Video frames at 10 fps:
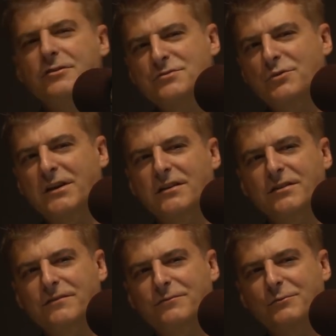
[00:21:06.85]
know, it's weird.
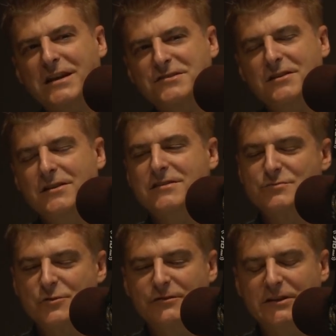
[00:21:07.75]
When I saw
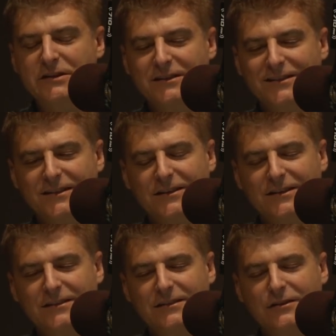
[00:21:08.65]
this movie,
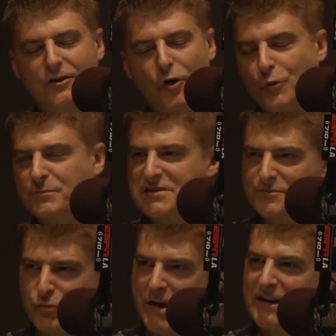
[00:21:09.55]
Hope
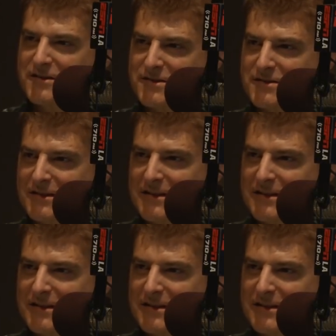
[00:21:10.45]
Springs.